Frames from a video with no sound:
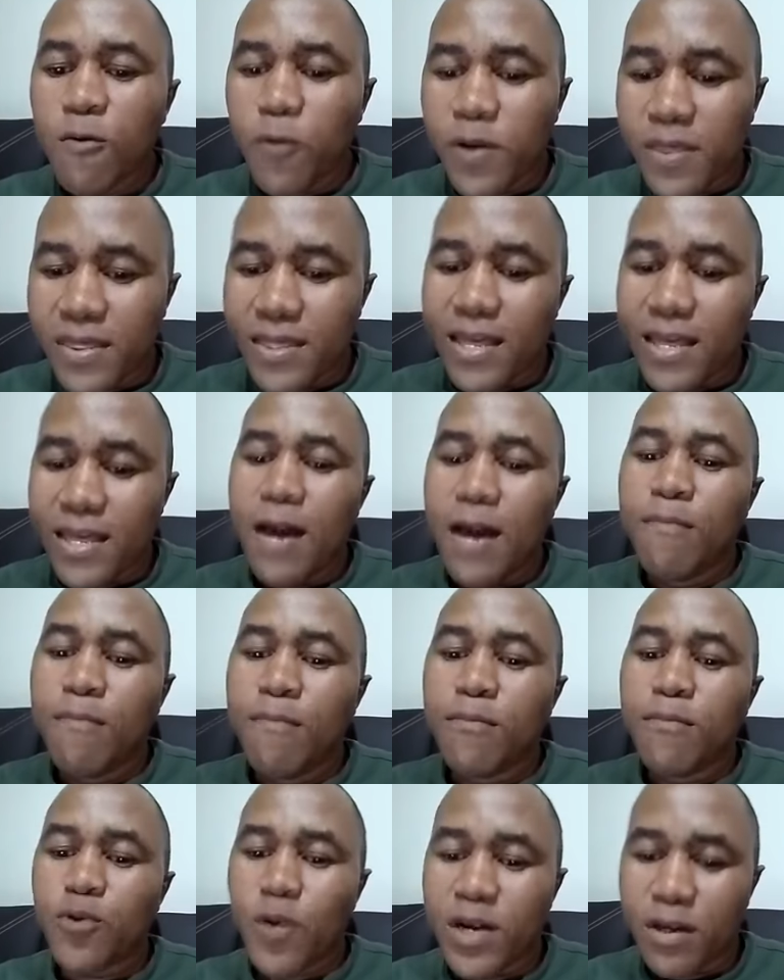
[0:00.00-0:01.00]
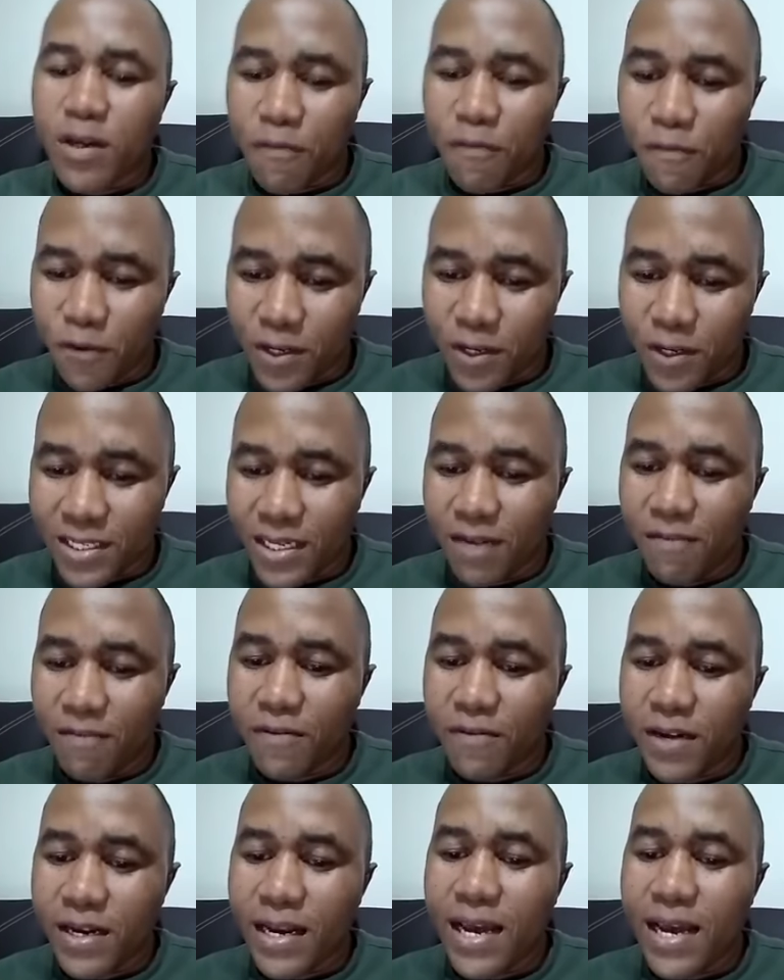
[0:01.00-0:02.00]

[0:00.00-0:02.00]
with them 24 7,